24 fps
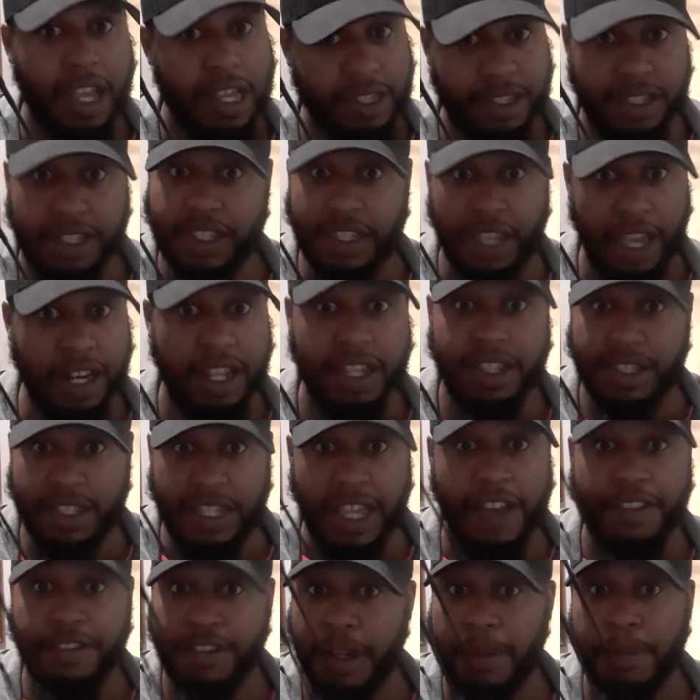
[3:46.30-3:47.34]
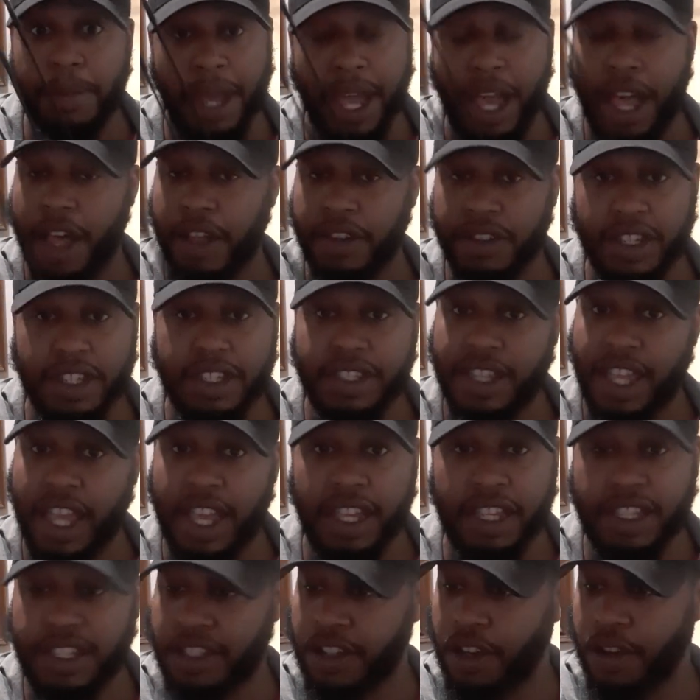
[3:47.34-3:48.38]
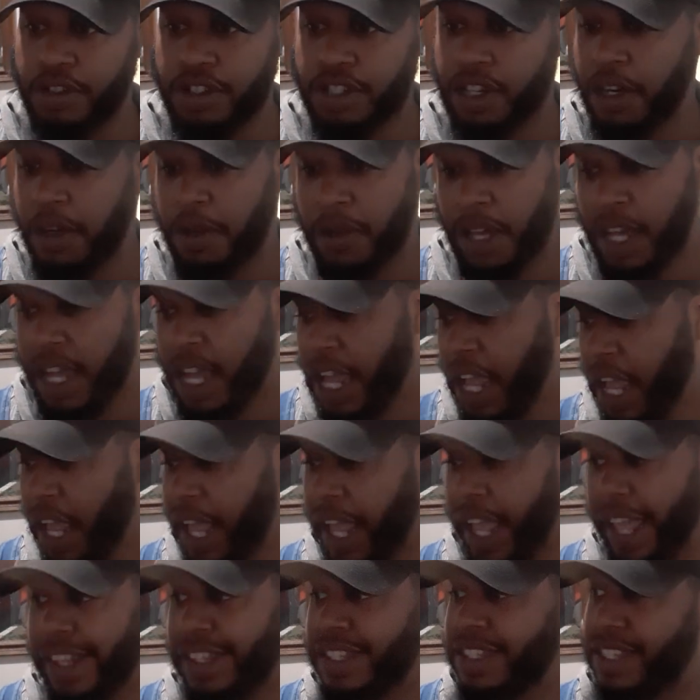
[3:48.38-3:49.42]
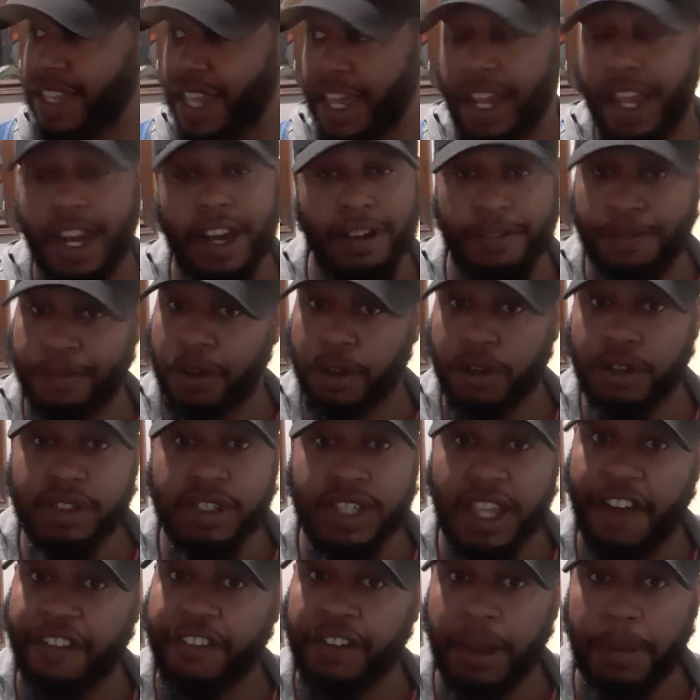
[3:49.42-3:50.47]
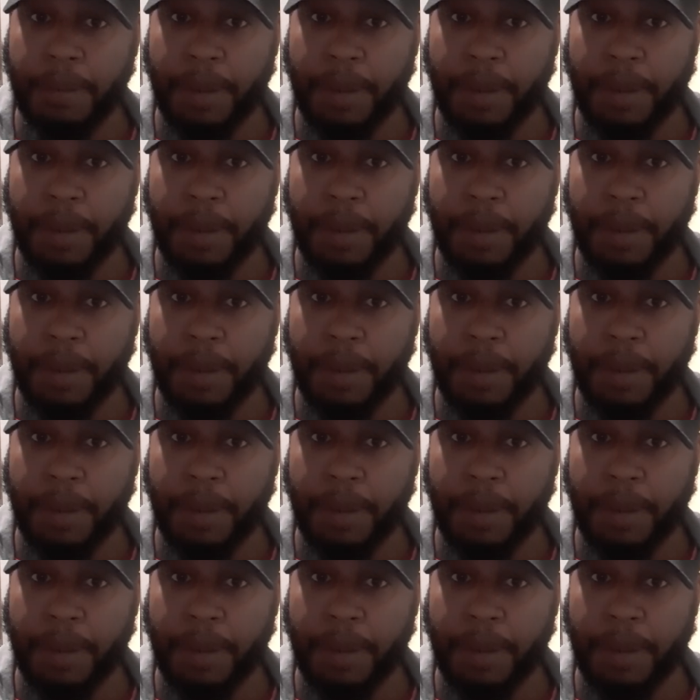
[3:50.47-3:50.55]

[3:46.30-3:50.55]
set at 70 pounds. This thing is no joke. It's set at a full 70